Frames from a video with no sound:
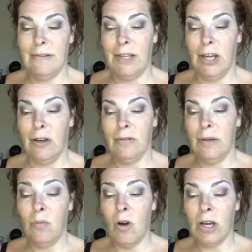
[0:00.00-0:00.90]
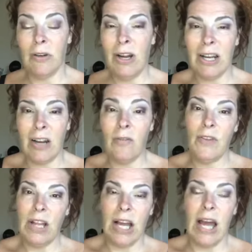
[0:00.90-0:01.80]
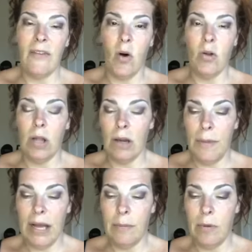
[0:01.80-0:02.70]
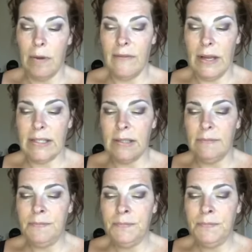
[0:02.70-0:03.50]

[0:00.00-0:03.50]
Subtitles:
am walking around, I don't feel like I have a whole lot of makeup on my face.